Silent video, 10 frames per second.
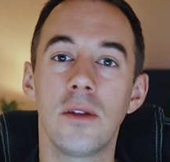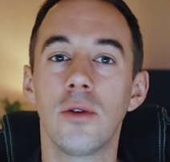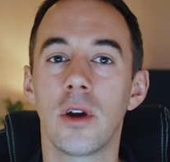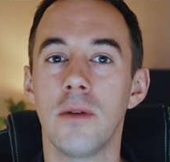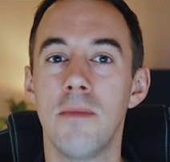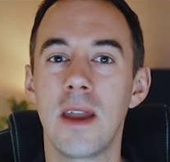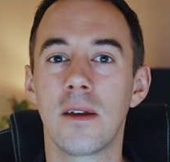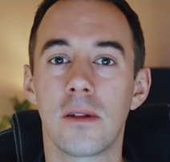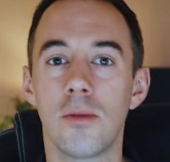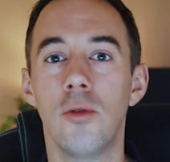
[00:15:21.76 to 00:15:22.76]
that you're going to
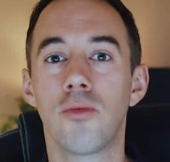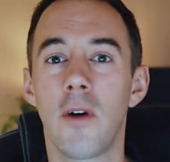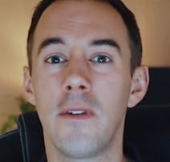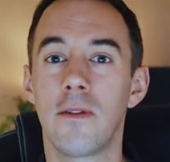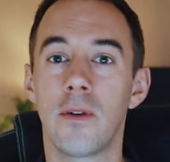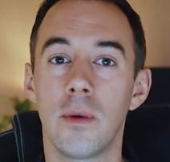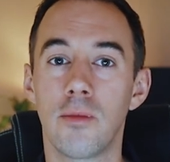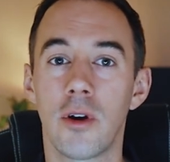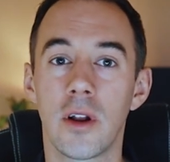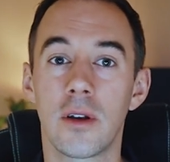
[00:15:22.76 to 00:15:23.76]
make a small profit from a
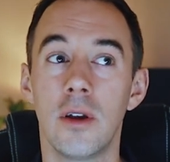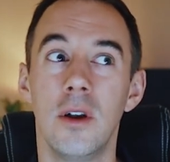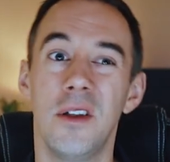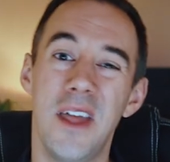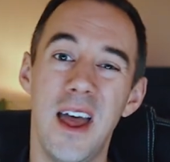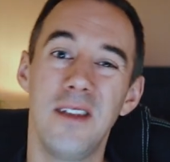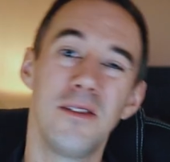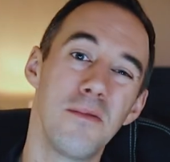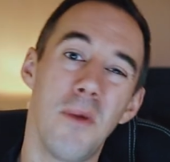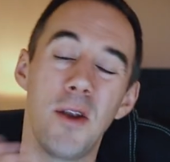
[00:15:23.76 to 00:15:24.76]
product, then
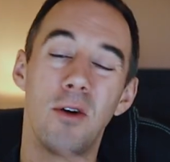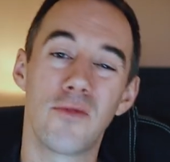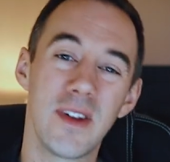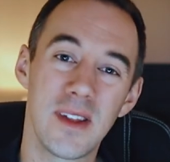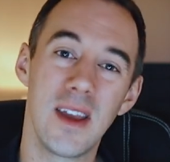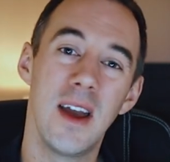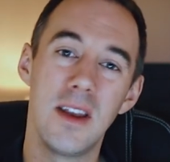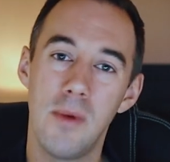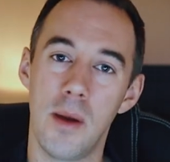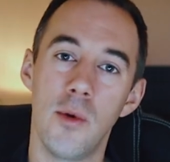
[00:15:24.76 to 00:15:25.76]
you might not risk it
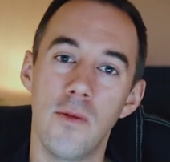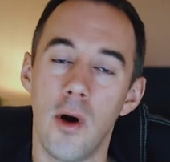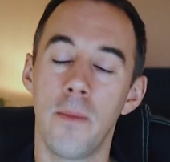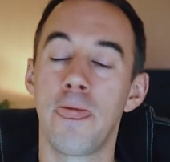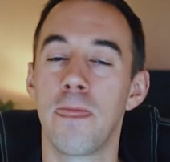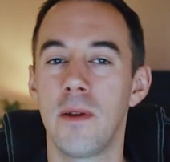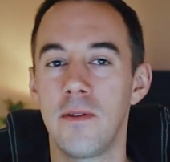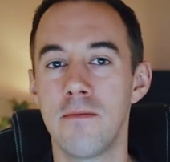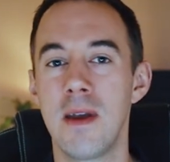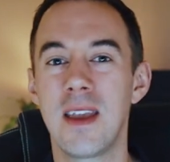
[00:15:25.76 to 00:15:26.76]
and you might move on. But
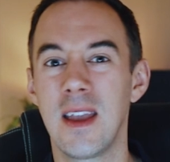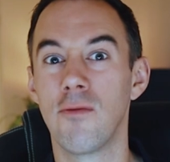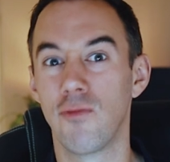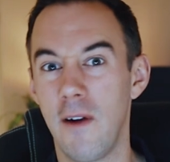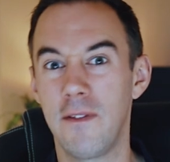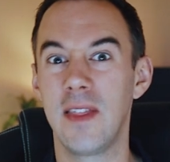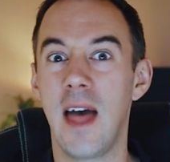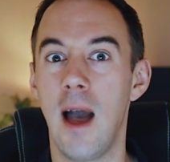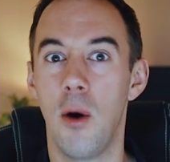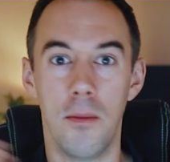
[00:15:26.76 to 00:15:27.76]
if you're making roughly
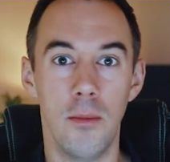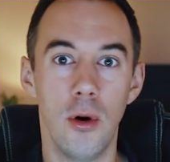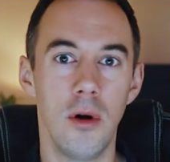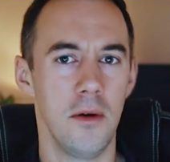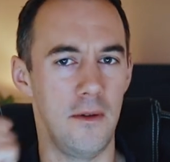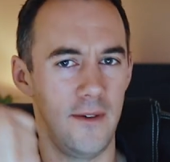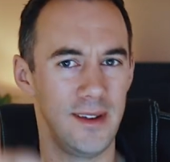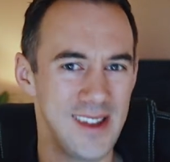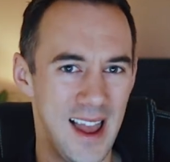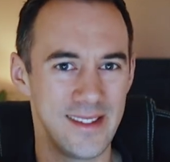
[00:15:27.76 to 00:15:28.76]
that or more,
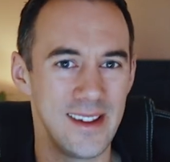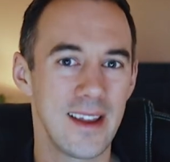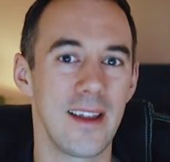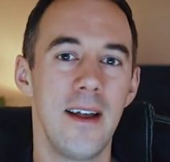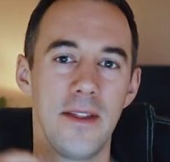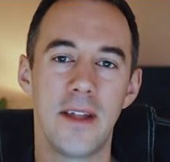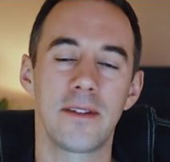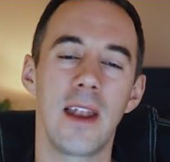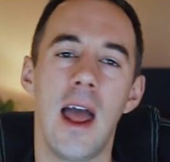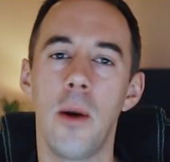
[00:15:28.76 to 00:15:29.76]
fantastic. That's
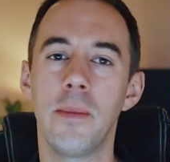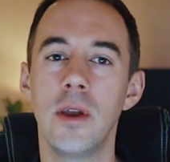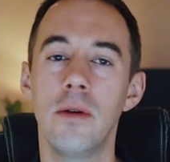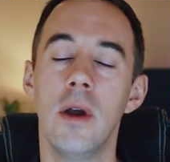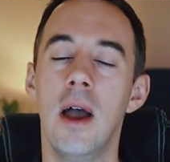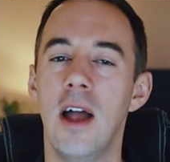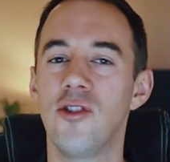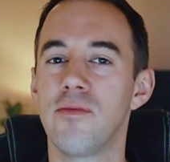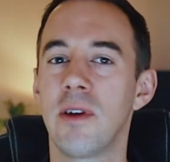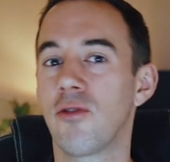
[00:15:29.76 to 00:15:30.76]
going to help you and
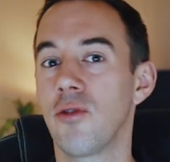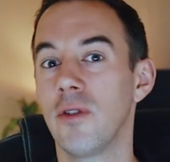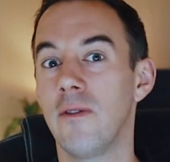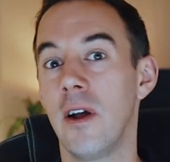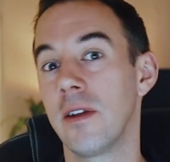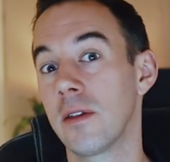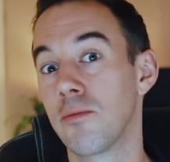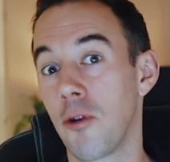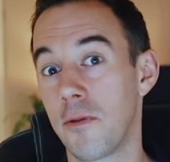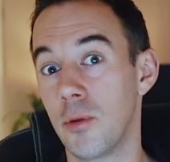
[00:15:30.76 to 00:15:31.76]
just make sure you're finding the
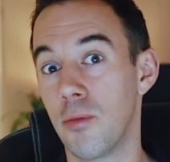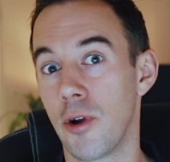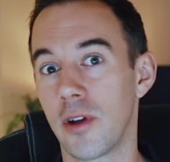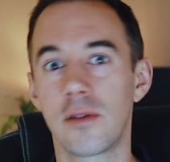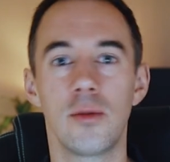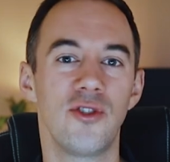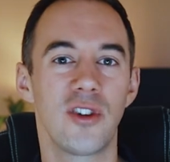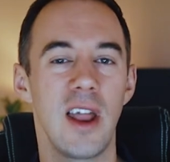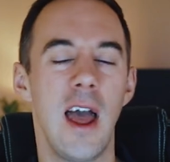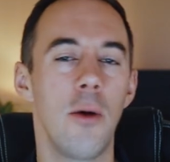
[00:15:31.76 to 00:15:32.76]
profitable products which are
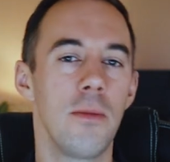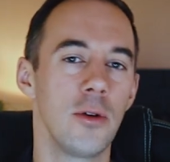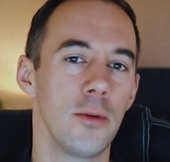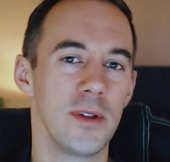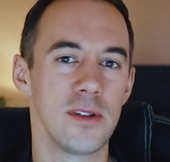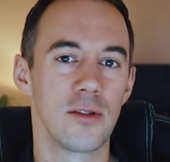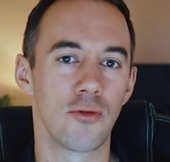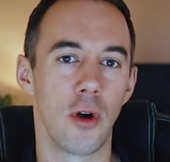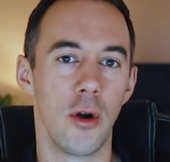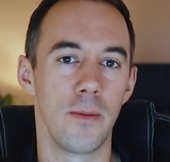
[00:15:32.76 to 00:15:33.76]
going to help your business
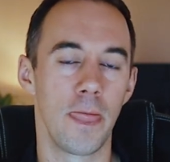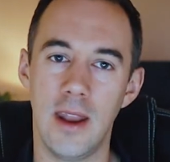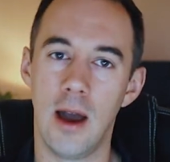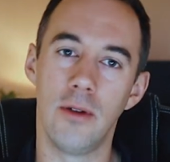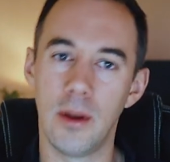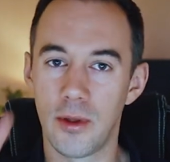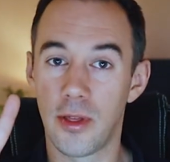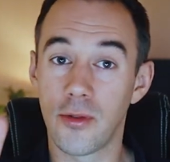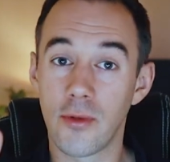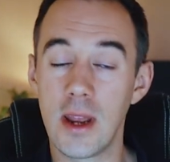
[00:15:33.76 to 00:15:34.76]
grow. Now, number
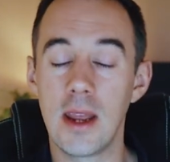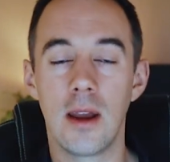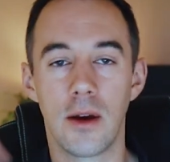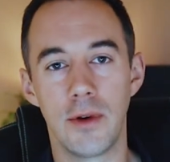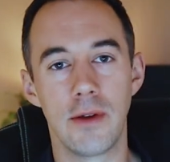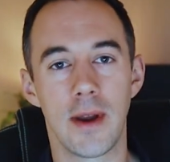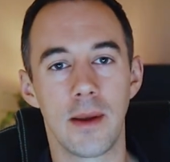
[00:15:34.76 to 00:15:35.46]
three, I really